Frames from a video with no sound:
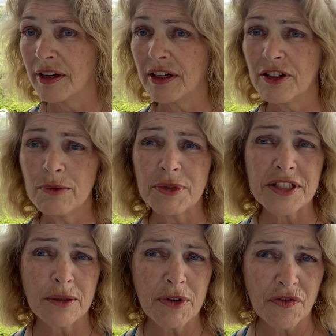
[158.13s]
It could be
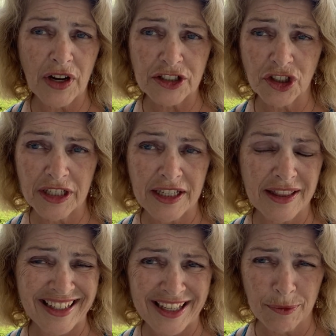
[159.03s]
some infection in
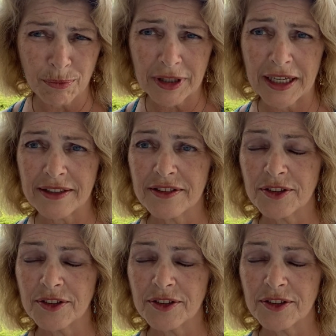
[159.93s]
the implants,